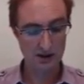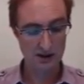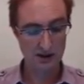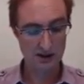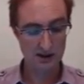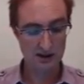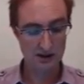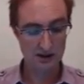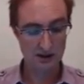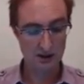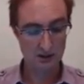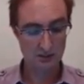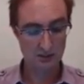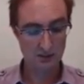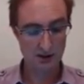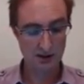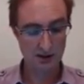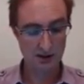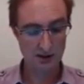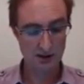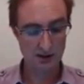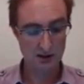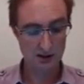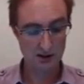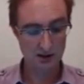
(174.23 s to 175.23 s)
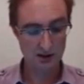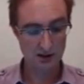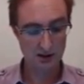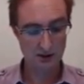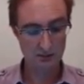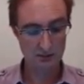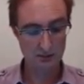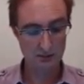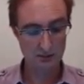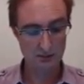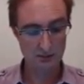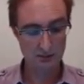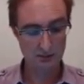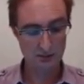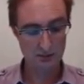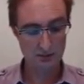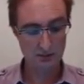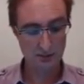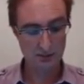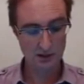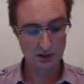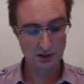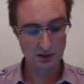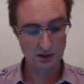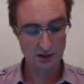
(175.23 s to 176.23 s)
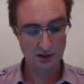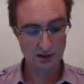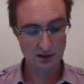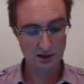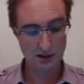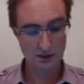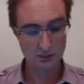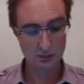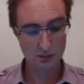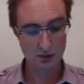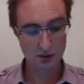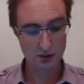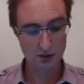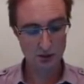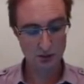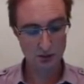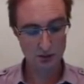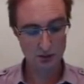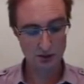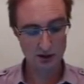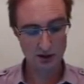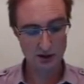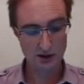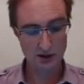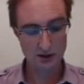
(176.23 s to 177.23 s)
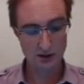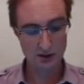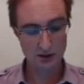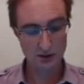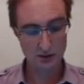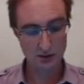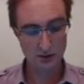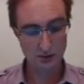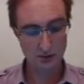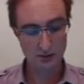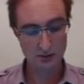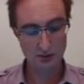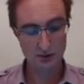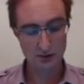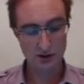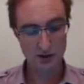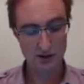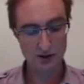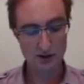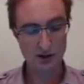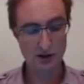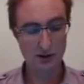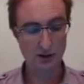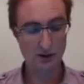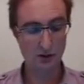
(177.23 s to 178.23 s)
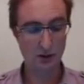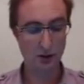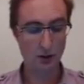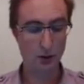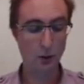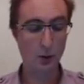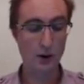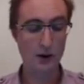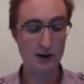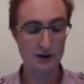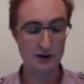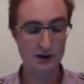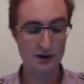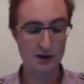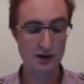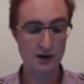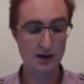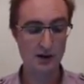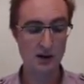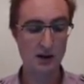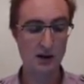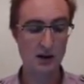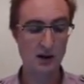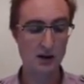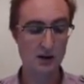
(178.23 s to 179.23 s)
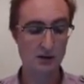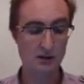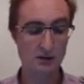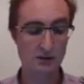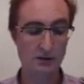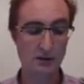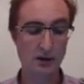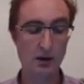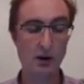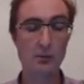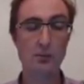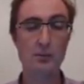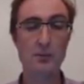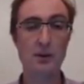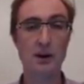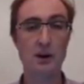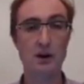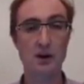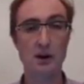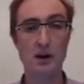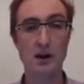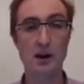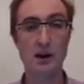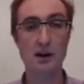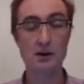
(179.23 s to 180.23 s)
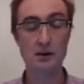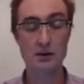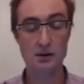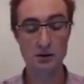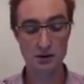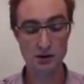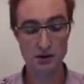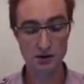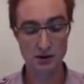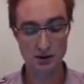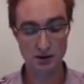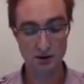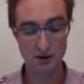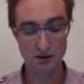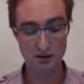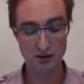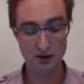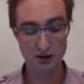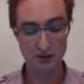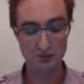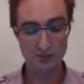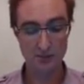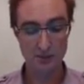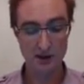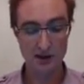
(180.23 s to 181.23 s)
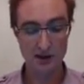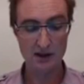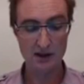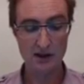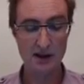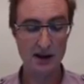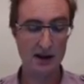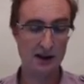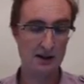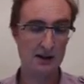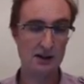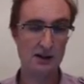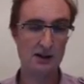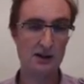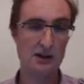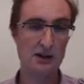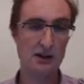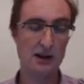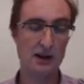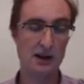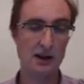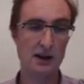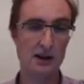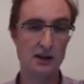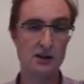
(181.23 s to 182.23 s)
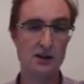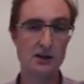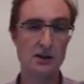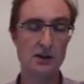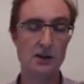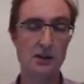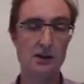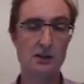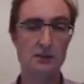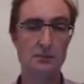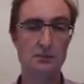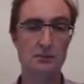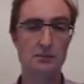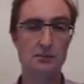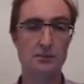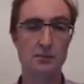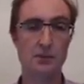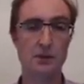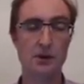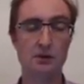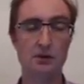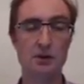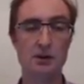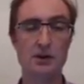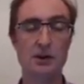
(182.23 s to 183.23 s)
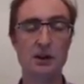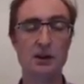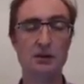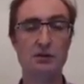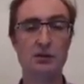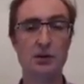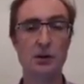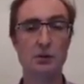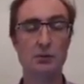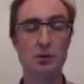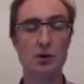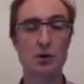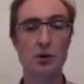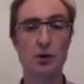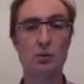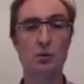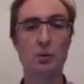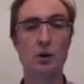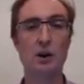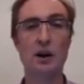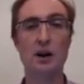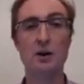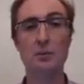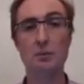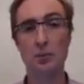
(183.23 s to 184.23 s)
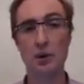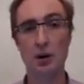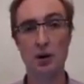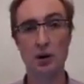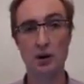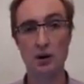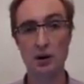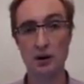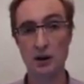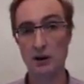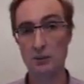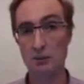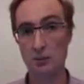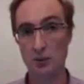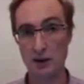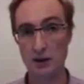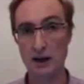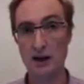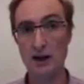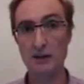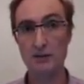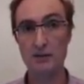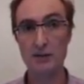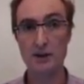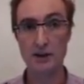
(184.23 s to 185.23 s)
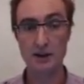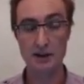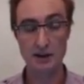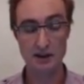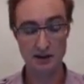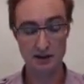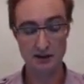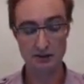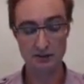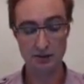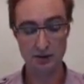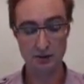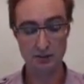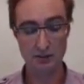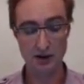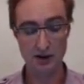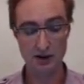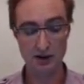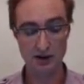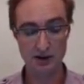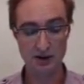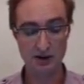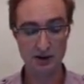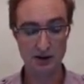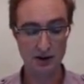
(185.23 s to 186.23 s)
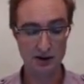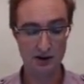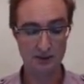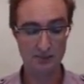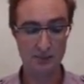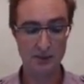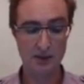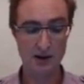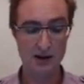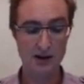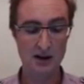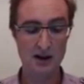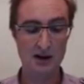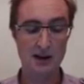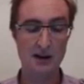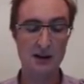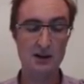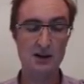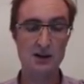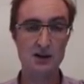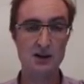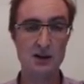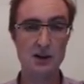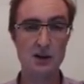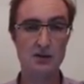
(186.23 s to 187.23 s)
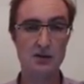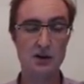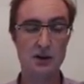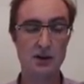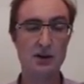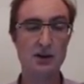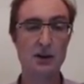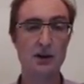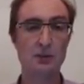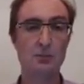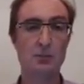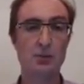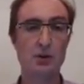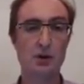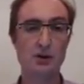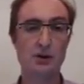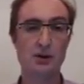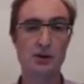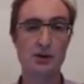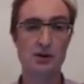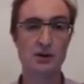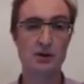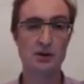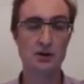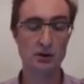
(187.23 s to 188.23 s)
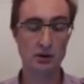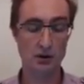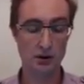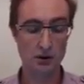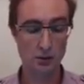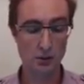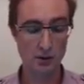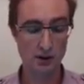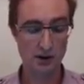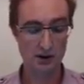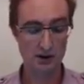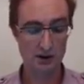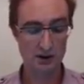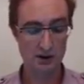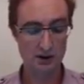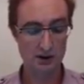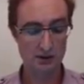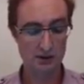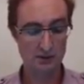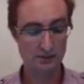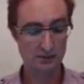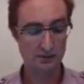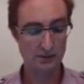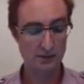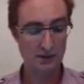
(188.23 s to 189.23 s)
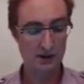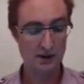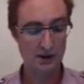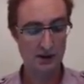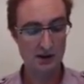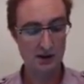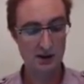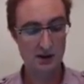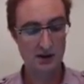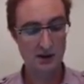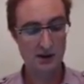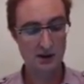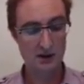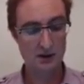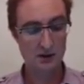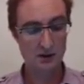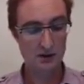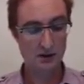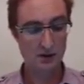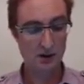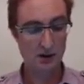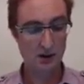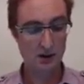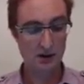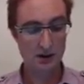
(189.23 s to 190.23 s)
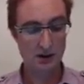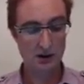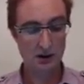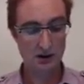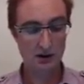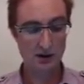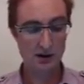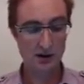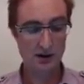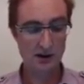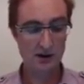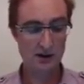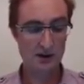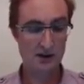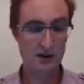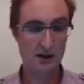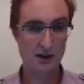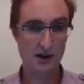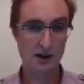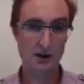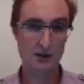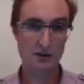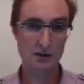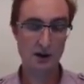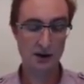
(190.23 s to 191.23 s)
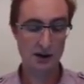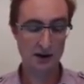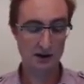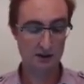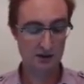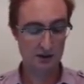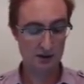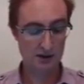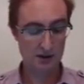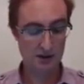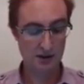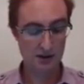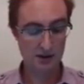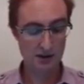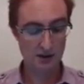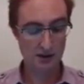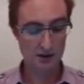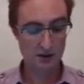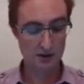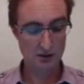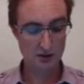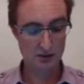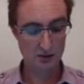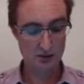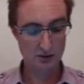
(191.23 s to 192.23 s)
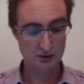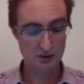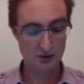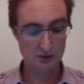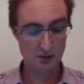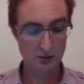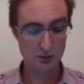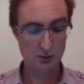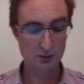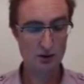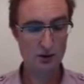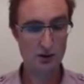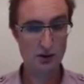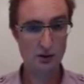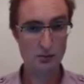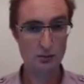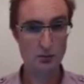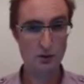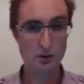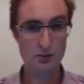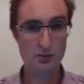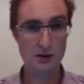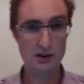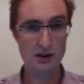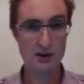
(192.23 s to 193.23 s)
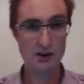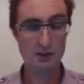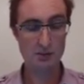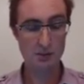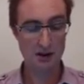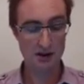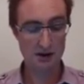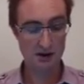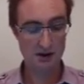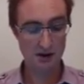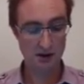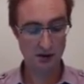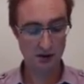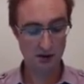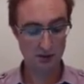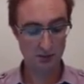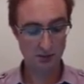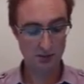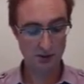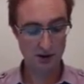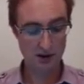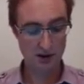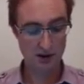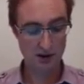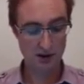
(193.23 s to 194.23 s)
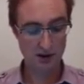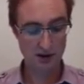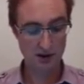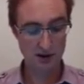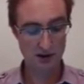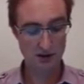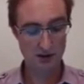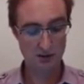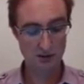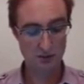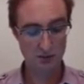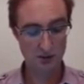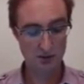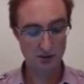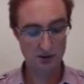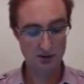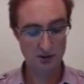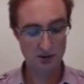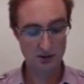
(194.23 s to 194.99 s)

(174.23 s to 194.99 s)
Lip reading: At some later time, the client will call send to send the request from the client to the server. At this stage, the receive from call will unblock and we'll have the information there, and the server can then process the request. On the client side, right after sending to, since we'll be expecting a reply, we'll